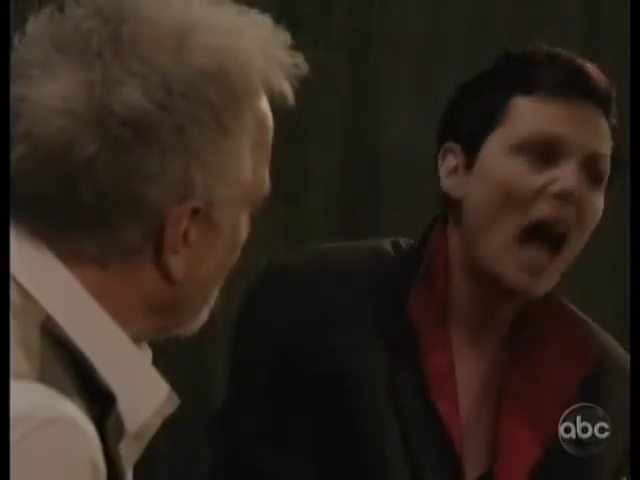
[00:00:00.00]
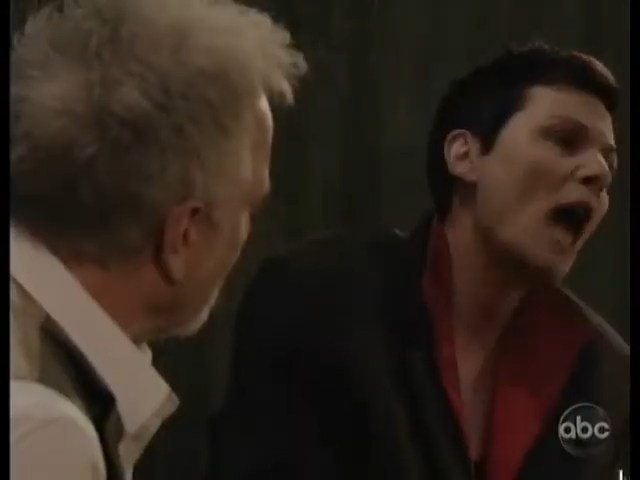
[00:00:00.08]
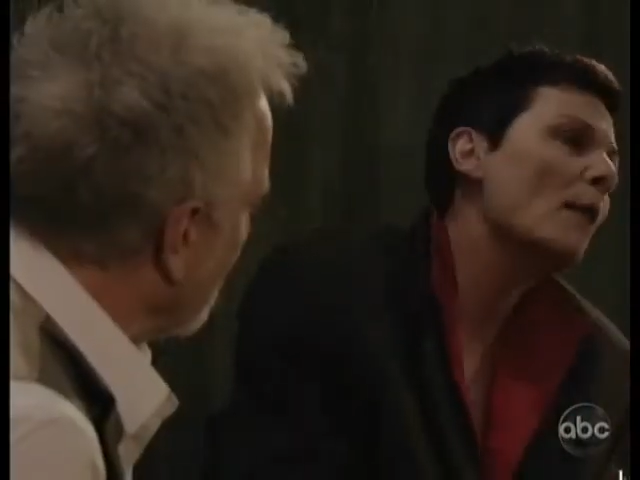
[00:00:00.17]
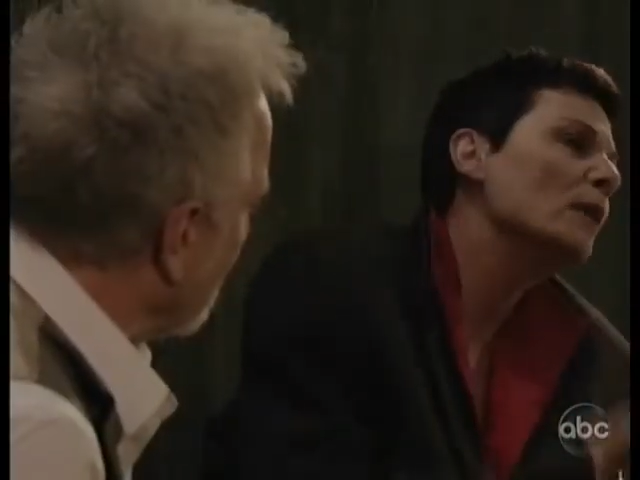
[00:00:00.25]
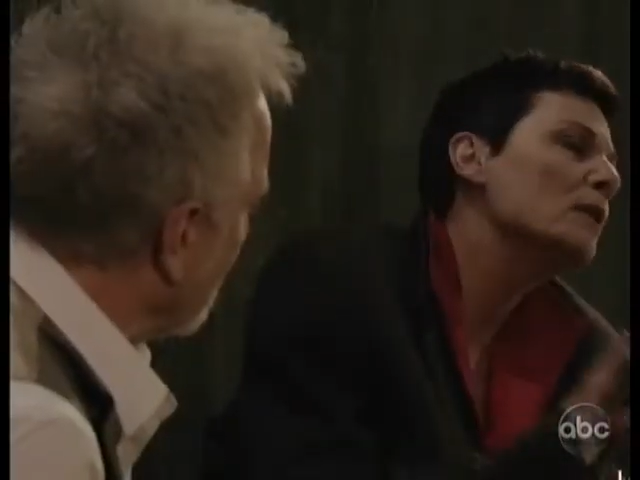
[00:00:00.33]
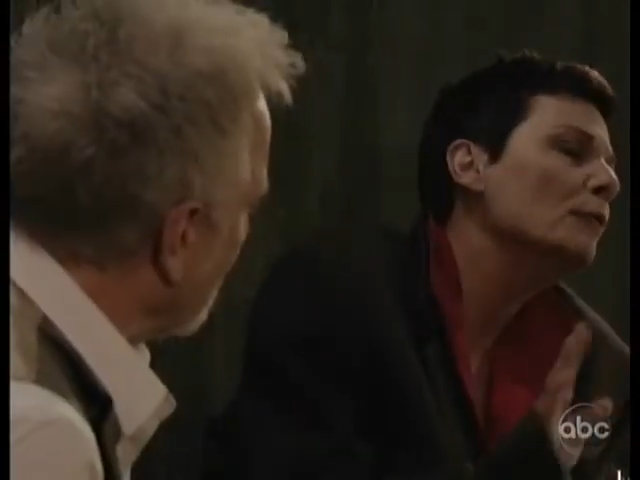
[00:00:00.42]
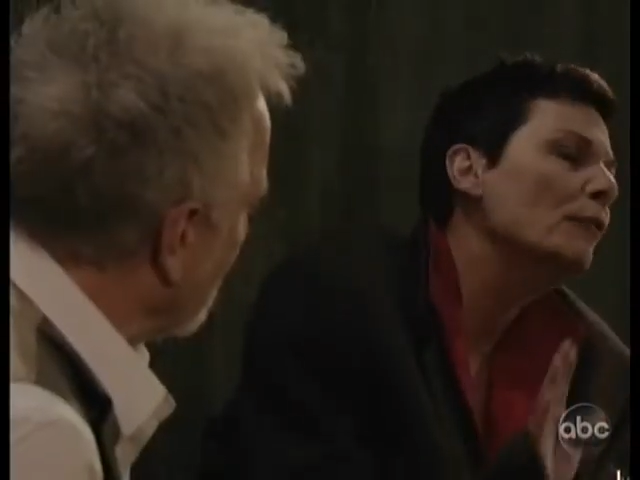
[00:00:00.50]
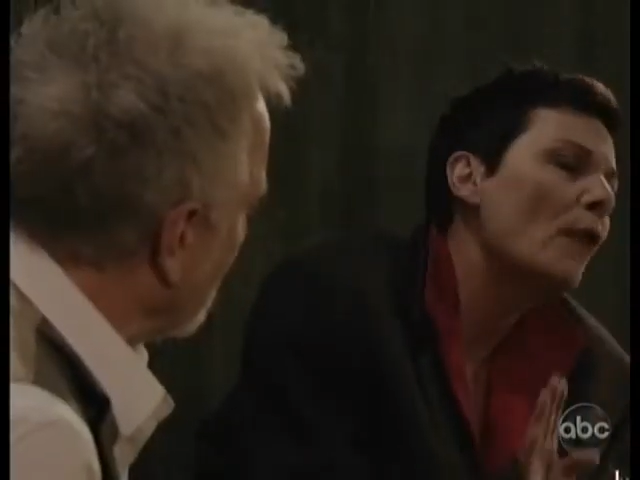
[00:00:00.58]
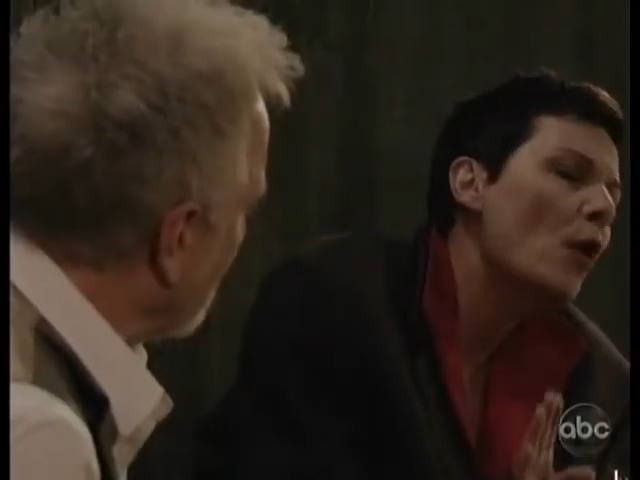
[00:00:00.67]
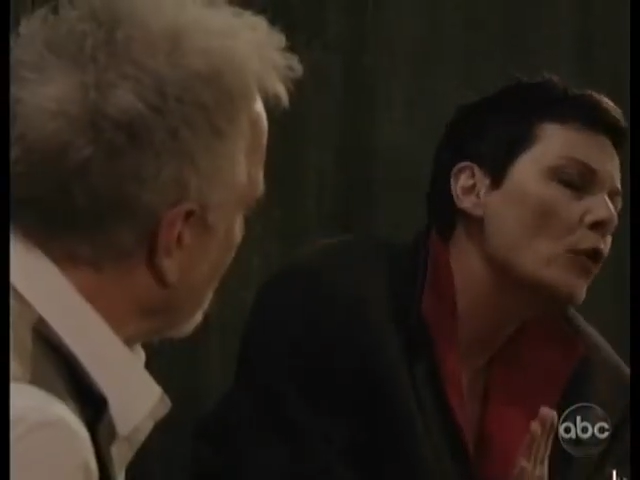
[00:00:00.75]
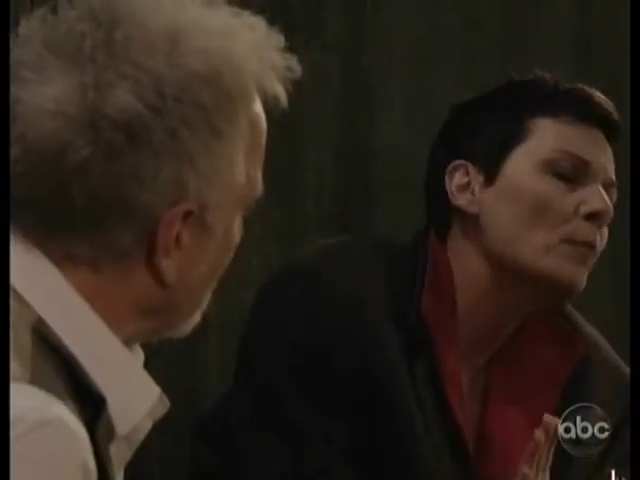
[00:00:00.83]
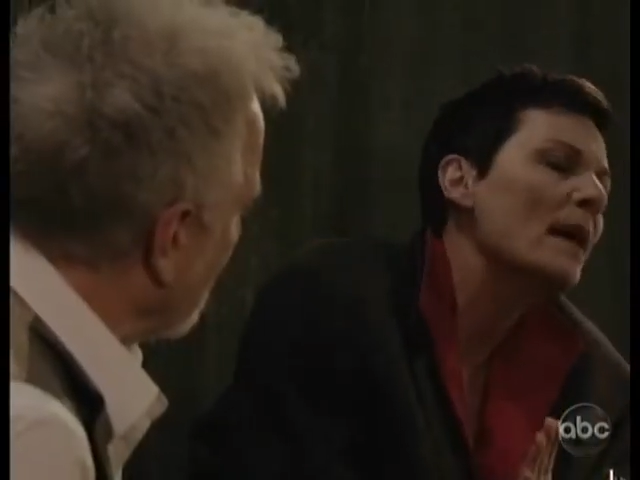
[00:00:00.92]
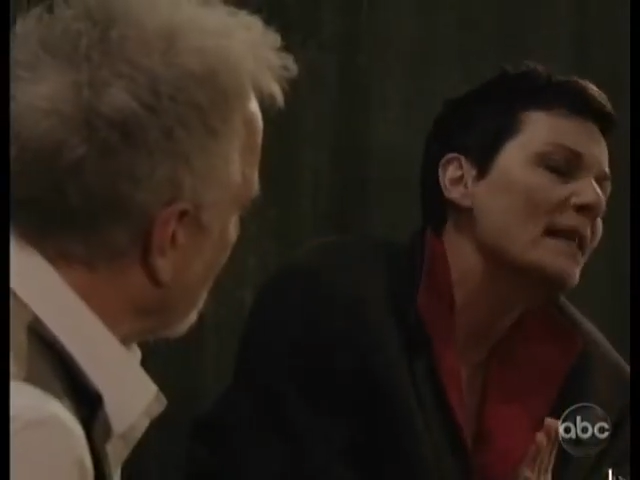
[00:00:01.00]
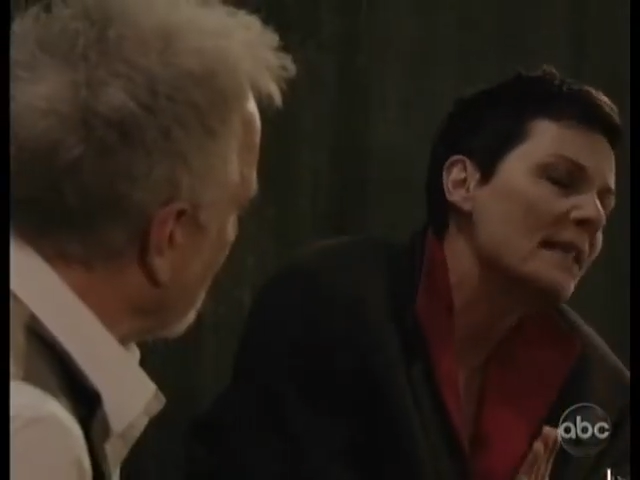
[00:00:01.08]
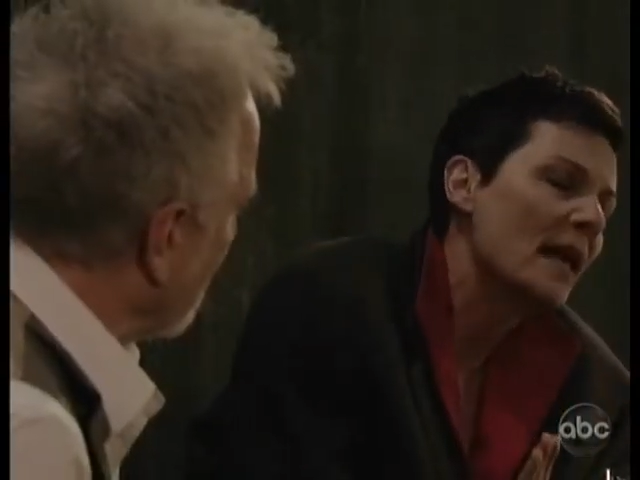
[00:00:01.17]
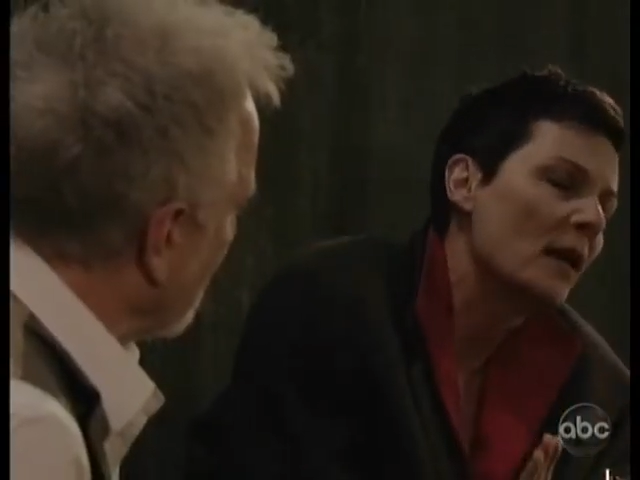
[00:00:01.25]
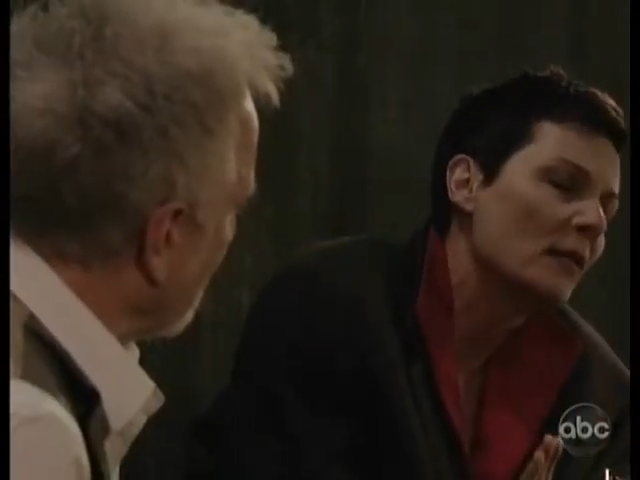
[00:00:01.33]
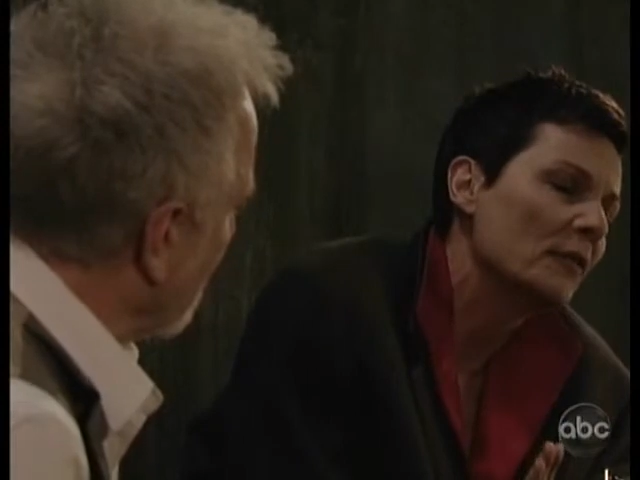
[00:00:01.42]
I will devote
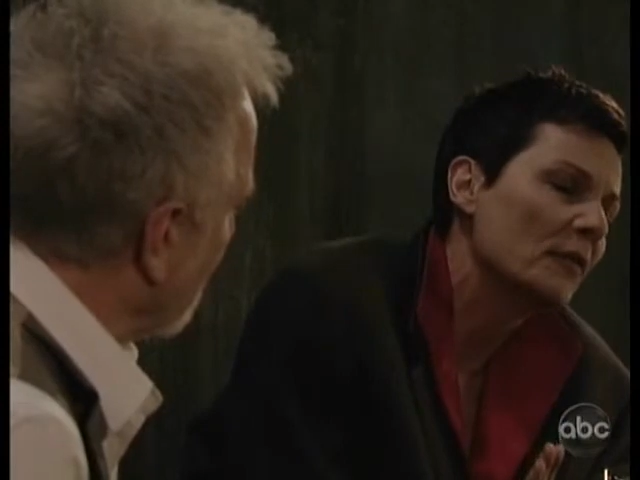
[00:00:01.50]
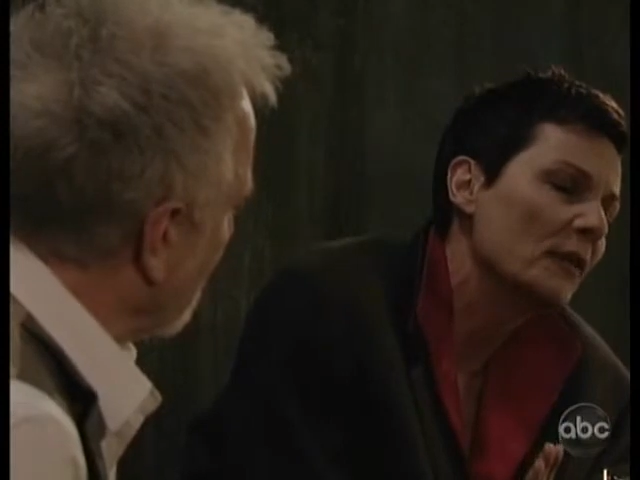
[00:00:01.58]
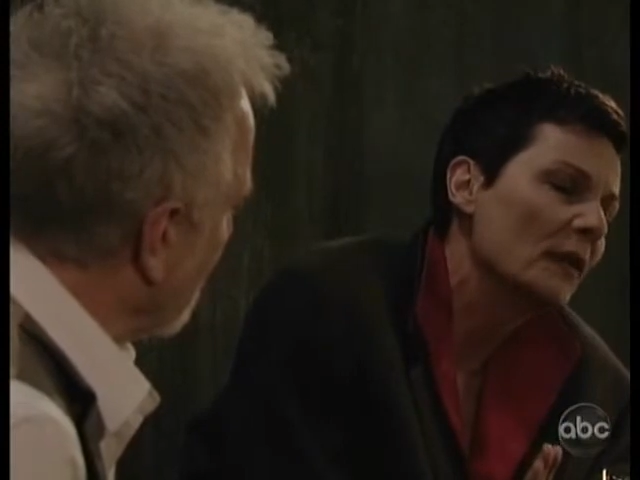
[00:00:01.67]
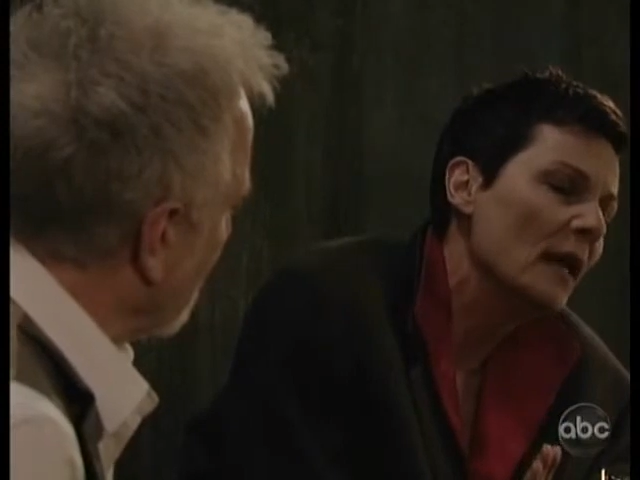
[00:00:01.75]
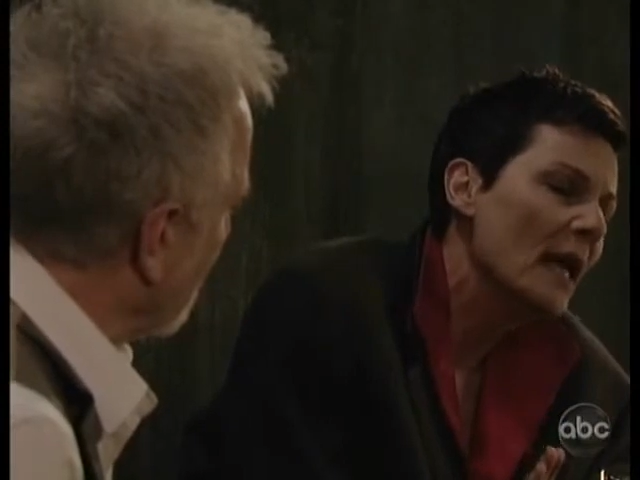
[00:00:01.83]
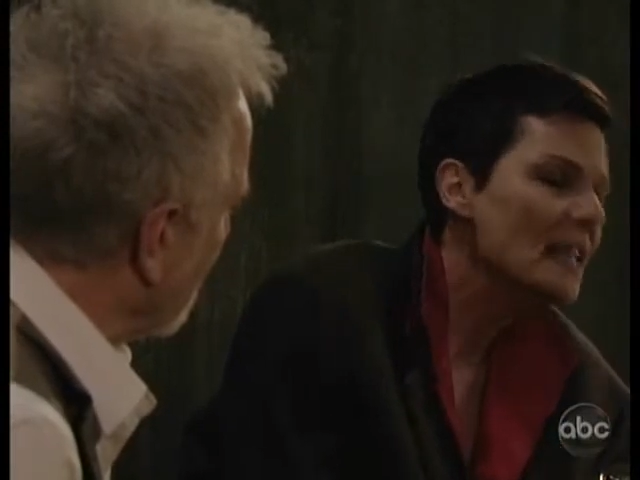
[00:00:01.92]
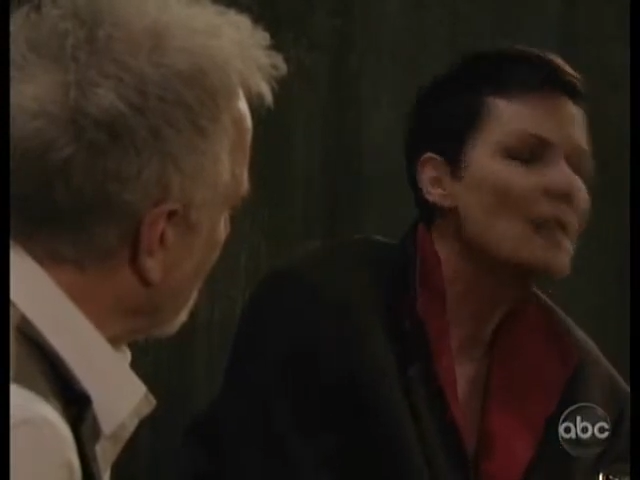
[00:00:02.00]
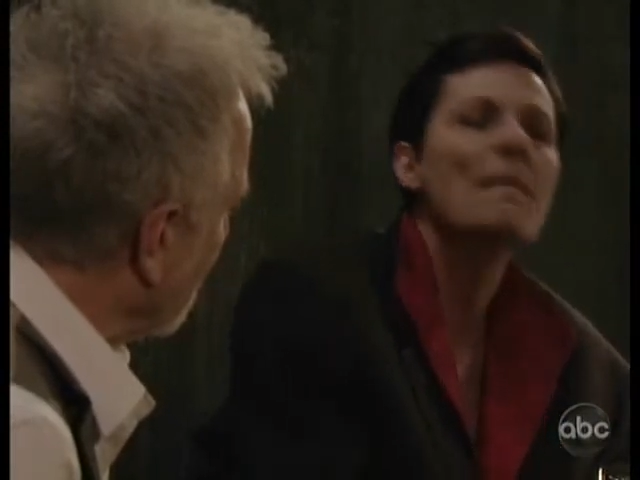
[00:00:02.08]
myself